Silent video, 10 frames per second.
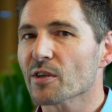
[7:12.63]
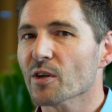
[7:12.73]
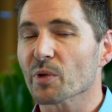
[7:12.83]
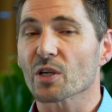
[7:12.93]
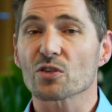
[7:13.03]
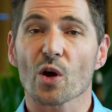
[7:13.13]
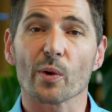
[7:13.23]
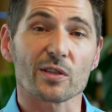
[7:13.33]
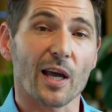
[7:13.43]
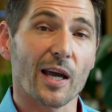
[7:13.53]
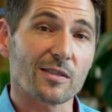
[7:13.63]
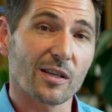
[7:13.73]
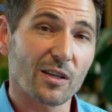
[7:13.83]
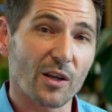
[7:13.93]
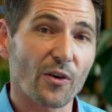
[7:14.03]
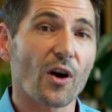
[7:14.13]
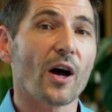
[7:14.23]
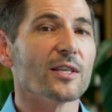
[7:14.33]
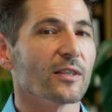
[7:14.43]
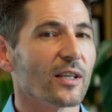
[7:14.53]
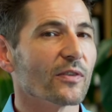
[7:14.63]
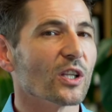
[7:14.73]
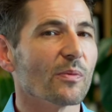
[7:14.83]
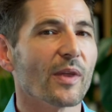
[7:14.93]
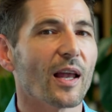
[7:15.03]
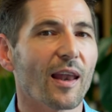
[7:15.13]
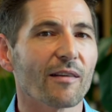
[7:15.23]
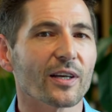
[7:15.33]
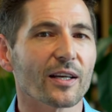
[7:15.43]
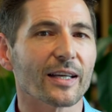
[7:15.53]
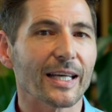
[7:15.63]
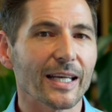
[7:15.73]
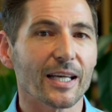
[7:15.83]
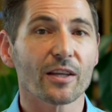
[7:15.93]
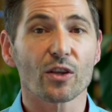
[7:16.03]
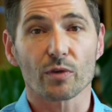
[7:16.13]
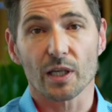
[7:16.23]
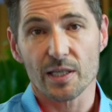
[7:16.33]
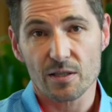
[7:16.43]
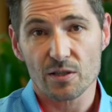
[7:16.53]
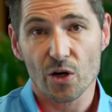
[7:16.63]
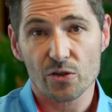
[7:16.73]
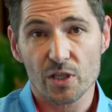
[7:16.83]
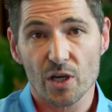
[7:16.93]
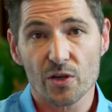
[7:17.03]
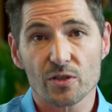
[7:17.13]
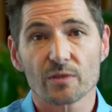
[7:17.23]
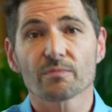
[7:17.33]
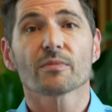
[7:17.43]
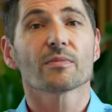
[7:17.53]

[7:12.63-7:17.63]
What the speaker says: because no one's gazing into their eyes and giving them that loving care that releases the oxytocin